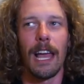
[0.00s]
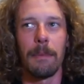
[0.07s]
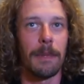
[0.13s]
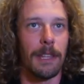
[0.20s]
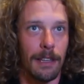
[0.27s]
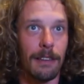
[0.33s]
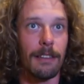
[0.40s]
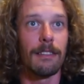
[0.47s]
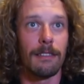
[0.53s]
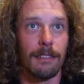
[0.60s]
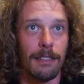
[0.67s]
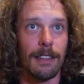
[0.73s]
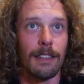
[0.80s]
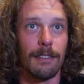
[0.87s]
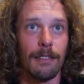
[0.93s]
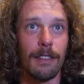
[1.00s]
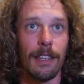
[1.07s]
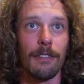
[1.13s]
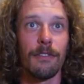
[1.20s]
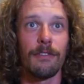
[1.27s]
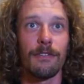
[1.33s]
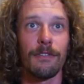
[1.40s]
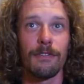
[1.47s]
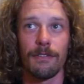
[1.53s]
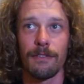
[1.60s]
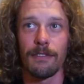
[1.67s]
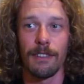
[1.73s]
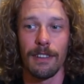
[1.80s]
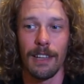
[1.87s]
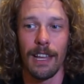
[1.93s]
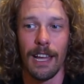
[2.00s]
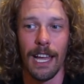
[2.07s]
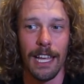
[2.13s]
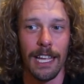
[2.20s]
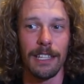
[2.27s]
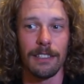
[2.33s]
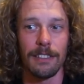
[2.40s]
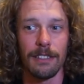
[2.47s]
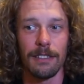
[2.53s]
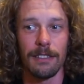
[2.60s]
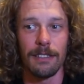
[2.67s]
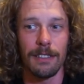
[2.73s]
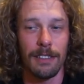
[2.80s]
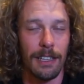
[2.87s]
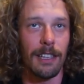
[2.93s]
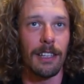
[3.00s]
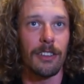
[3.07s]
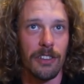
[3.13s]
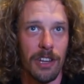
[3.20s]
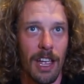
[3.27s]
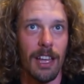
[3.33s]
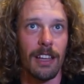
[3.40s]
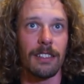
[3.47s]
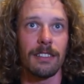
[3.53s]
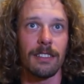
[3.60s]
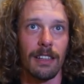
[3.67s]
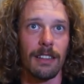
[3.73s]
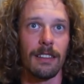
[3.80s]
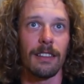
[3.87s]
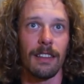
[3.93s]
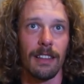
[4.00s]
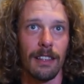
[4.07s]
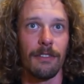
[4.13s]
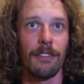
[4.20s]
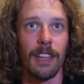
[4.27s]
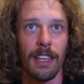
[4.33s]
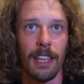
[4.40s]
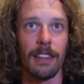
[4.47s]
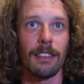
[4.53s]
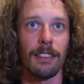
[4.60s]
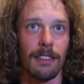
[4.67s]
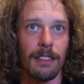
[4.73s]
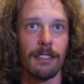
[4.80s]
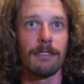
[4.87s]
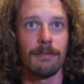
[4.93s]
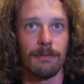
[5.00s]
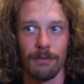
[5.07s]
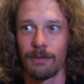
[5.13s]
I mean, if I can see a chance, and if I can